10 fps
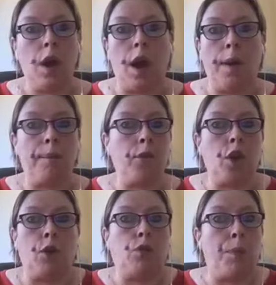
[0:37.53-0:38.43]

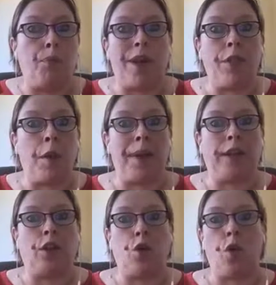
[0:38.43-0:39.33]
to bring them
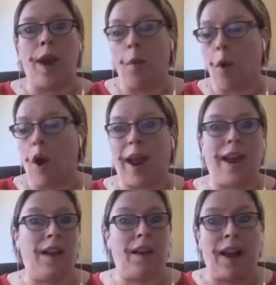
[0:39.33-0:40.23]
into your network
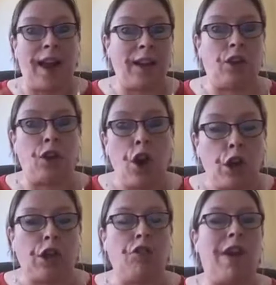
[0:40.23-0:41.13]
and to
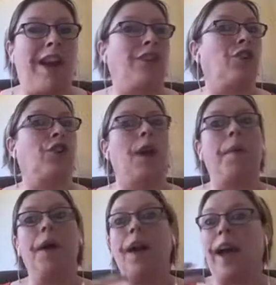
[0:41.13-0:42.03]
nurture a
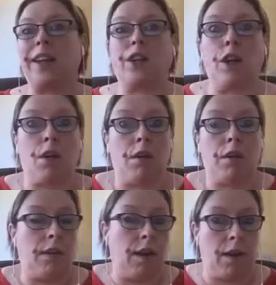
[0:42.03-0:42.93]
relationship and to
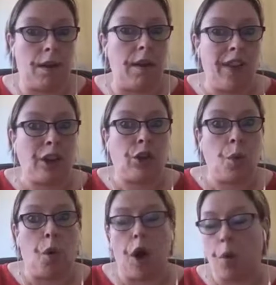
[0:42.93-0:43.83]

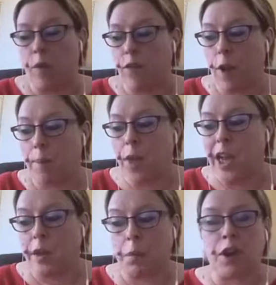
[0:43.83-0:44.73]
eventually work with them.
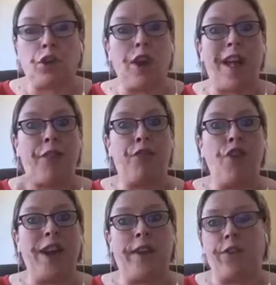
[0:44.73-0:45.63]
So I'm going to share
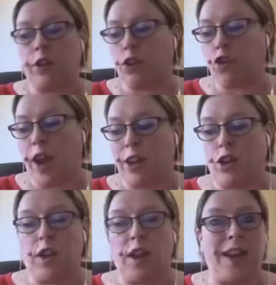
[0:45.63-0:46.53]
3 different
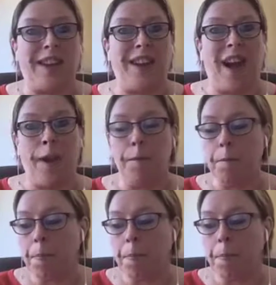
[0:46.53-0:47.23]
strategies here today,